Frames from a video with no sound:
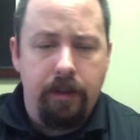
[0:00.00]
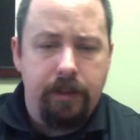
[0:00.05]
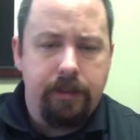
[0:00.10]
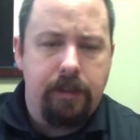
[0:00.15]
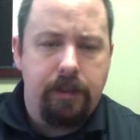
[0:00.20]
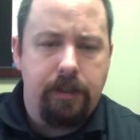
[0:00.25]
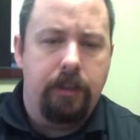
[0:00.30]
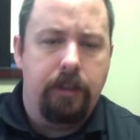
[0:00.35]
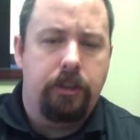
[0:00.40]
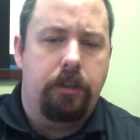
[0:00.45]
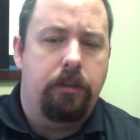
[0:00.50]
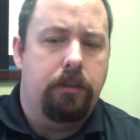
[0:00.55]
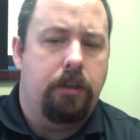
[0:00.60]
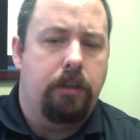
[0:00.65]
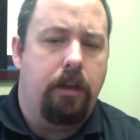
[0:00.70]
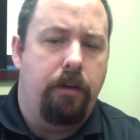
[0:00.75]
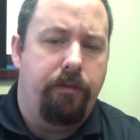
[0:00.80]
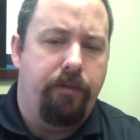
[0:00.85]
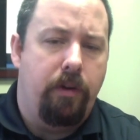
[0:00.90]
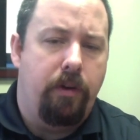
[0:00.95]
this lecture is
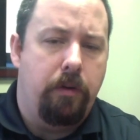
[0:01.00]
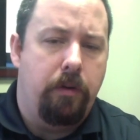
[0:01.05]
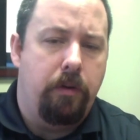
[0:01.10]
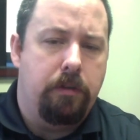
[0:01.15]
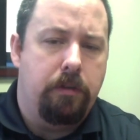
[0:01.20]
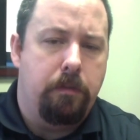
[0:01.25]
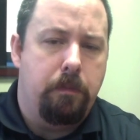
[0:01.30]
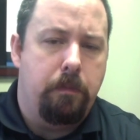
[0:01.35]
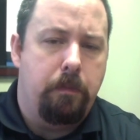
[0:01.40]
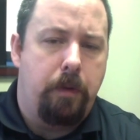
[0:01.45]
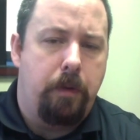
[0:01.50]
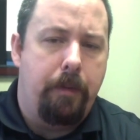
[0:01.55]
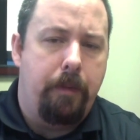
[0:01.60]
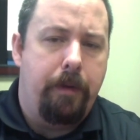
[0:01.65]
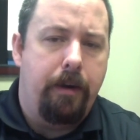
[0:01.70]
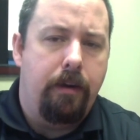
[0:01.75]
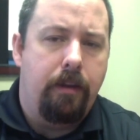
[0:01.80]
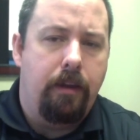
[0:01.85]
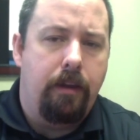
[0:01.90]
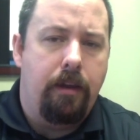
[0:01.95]
going to focus
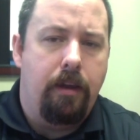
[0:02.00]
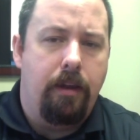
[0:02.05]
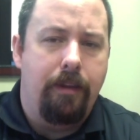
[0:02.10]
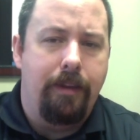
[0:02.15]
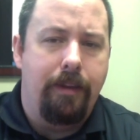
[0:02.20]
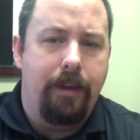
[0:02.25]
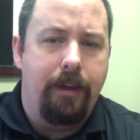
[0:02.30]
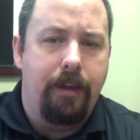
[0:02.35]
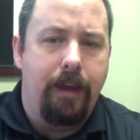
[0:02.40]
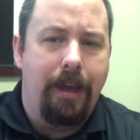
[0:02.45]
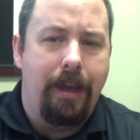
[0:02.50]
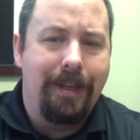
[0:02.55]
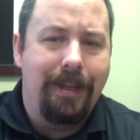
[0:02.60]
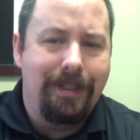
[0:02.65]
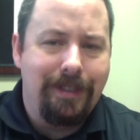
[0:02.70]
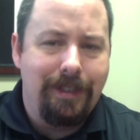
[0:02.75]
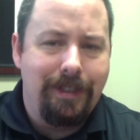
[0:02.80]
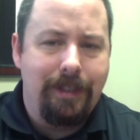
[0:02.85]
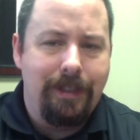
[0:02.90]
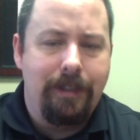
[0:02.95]
primarily on the
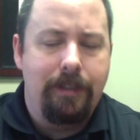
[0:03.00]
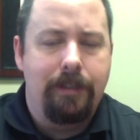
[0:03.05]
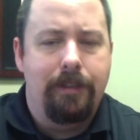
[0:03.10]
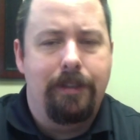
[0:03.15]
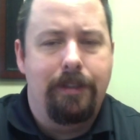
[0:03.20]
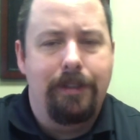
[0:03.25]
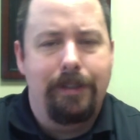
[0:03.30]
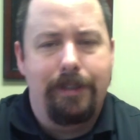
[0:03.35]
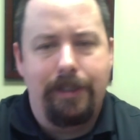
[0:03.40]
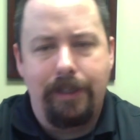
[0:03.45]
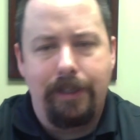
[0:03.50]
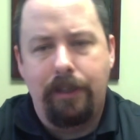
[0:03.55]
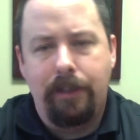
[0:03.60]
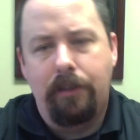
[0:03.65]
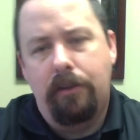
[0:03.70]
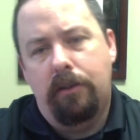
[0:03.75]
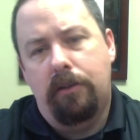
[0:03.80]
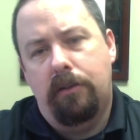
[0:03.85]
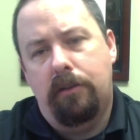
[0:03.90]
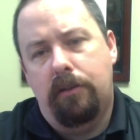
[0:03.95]

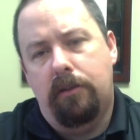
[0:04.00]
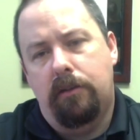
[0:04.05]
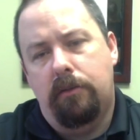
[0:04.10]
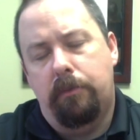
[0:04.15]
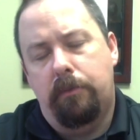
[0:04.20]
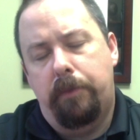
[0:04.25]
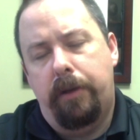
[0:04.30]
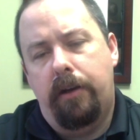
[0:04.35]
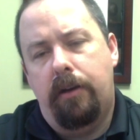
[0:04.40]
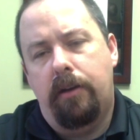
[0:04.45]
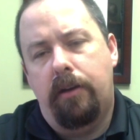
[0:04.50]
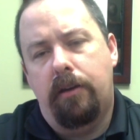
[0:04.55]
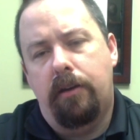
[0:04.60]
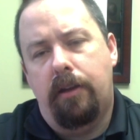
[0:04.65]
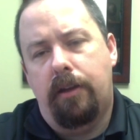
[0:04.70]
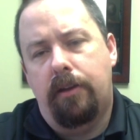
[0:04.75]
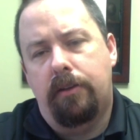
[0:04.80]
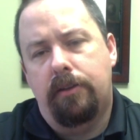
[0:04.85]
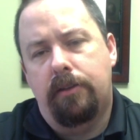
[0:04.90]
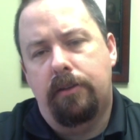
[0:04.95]
ante-Nicene period, and
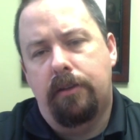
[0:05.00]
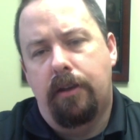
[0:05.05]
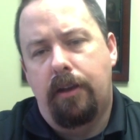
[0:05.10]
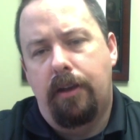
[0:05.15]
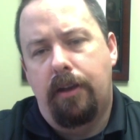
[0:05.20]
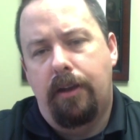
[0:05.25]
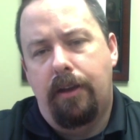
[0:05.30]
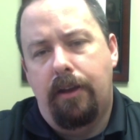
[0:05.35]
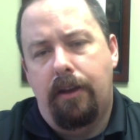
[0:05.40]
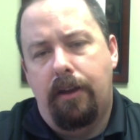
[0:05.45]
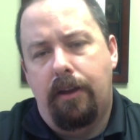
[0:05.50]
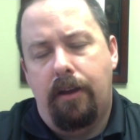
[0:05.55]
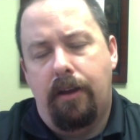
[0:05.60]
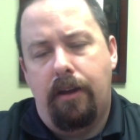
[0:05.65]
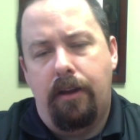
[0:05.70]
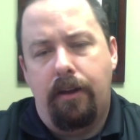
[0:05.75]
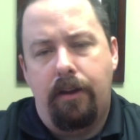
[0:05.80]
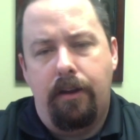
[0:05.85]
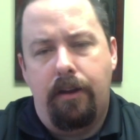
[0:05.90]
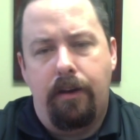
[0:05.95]
that's
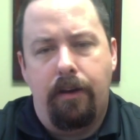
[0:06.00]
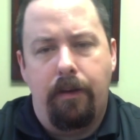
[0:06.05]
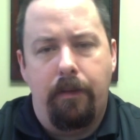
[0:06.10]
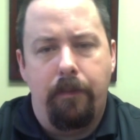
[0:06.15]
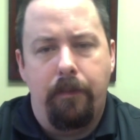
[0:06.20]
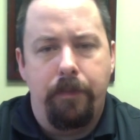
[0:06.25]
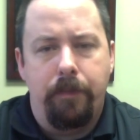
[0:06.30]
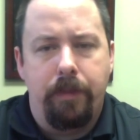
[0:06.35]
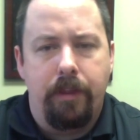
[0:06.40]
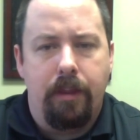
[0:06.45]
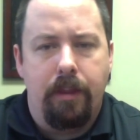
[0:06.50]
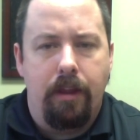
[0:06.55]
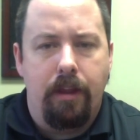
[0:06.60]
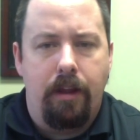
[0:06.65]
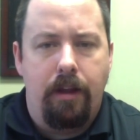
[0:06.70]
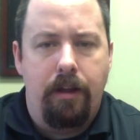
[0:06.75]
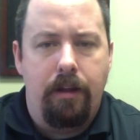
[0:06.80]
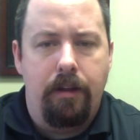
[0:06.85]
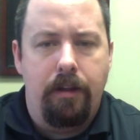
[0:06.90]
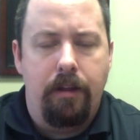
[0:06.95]
uh,
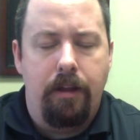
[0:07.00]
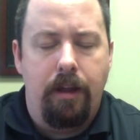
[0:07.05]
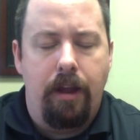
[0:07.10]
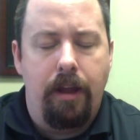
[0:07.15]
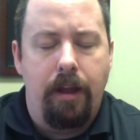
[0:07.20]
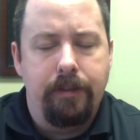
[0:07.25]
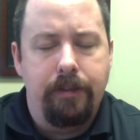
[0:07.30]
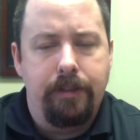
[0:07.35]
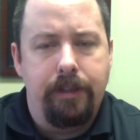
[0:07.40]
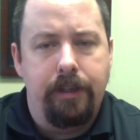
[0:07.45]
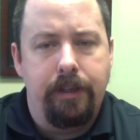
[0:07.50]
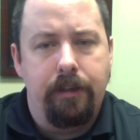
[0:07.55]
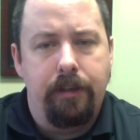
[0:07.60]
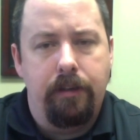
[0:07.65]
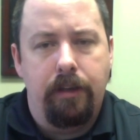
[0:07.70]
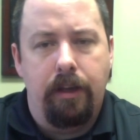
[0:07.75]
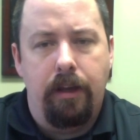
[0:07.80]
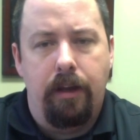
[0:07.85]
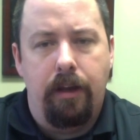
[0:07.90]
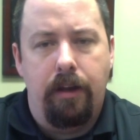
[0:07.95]
uh
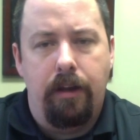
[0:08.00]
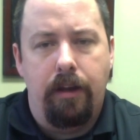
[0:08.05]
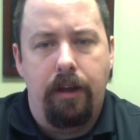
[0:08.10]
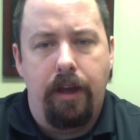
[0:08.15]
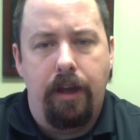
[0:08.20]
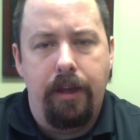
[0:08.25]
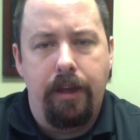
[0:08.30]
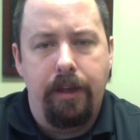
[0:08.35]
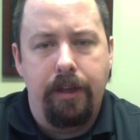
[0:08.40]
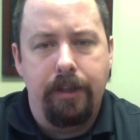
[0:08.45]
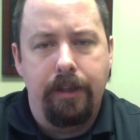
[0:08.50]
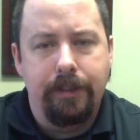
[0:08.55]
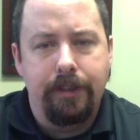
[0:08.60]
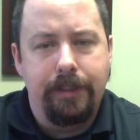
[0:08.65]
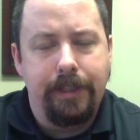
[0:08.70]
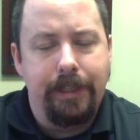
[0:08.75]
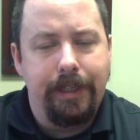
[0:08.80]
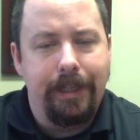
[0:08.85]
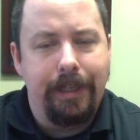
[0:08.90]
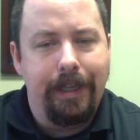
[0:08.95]
anti, uh,
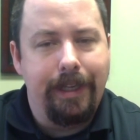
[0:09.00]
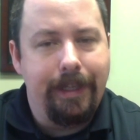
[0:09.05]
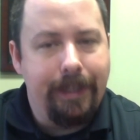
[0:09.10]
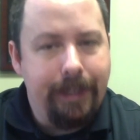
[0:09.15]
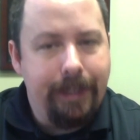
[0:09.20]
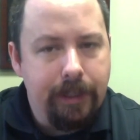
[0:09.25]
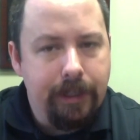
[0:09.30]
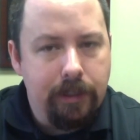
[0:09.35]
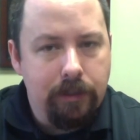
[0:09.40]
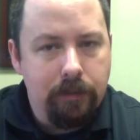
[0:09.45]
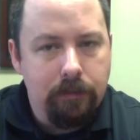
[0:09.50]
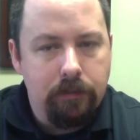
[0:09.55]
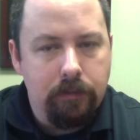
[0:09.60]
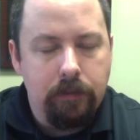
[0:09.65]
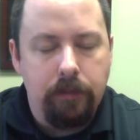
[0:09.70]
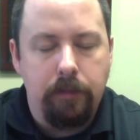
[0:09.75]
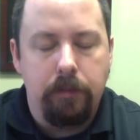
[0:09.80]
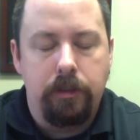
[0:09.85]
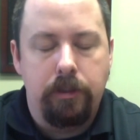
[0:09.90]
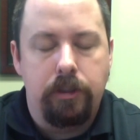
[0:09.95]
A-N-T-E,
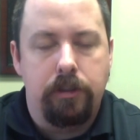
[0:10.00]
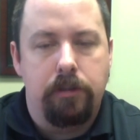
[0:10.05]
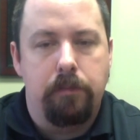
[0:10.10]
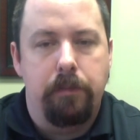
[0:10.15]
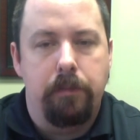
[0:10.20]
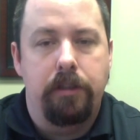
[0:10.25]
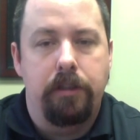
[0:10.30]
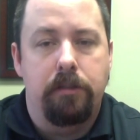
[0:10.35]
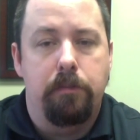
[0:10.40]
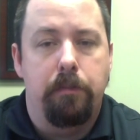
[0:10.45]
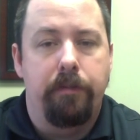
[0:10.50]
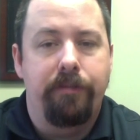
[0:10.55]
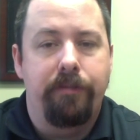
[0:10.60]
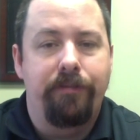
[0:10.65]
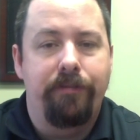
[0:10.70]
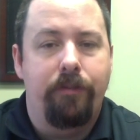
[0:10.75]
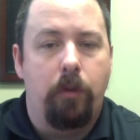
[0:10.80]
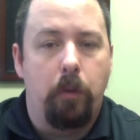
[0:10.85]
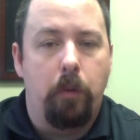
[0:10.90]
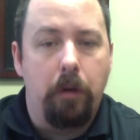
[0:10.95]
it just means
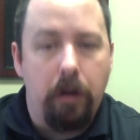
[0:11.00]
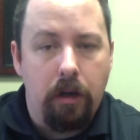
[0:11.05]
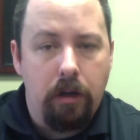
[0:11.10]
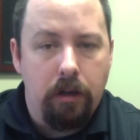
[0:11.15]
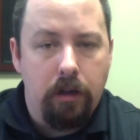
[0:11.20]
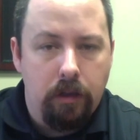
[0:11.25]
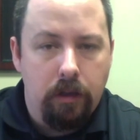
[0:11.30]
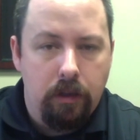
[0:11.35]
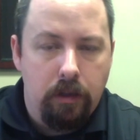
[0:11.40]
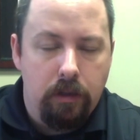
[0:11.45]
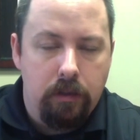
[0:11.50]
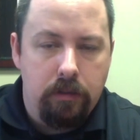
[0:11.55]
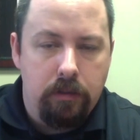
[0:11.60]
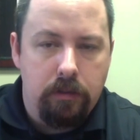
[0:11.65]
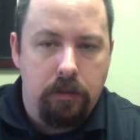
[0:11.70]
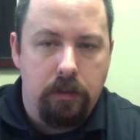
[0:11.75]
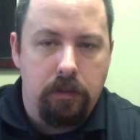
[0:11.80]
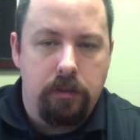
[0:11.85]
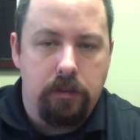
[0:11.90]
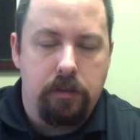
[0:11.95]
before.
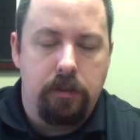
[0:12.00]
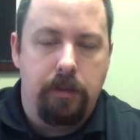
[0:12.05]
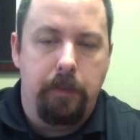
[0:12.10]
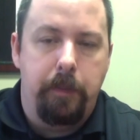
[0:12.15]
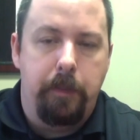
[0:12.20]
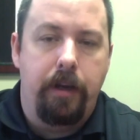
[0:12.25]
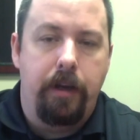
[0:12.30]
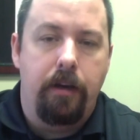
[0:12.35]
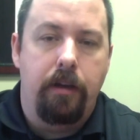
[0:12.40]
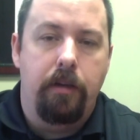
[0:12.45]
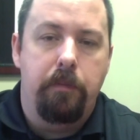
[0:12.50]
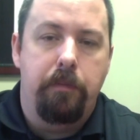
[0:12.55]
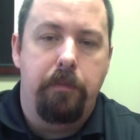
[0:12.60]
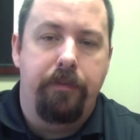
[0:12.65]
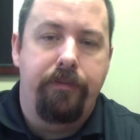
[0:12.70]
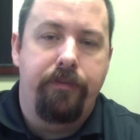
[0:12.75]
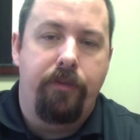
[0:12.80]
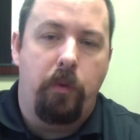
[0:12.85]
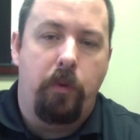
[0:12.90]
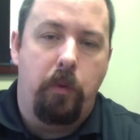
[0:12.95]
So this is the period
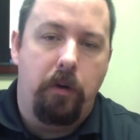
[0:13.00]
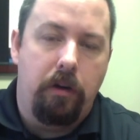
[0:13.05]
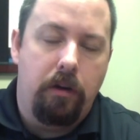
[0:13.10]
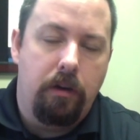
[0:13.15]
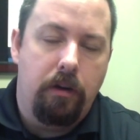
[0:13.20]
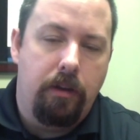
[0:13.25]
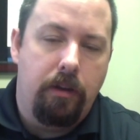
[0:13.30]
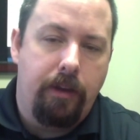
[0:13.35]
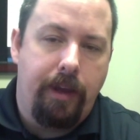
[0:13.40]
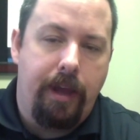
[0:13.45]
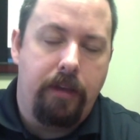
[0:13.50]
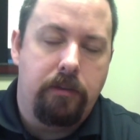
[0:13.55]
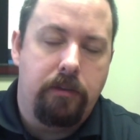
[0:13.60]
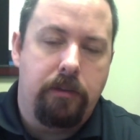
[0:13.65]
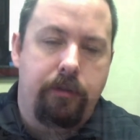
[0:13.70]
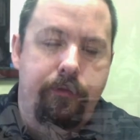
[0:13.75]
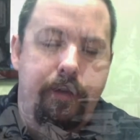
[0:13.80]
before the Council of